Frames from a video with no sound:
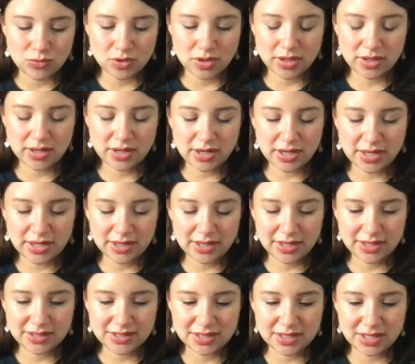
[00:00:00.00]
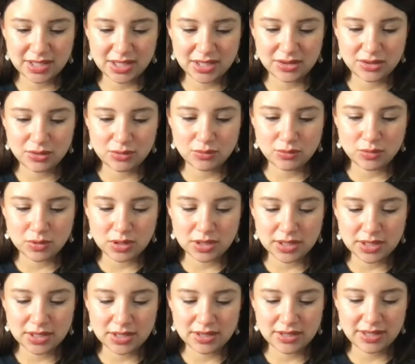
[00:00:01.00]
And I like to get the
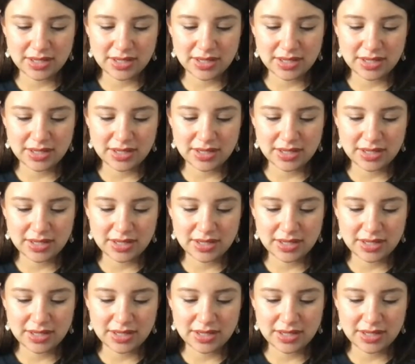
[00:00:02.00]
one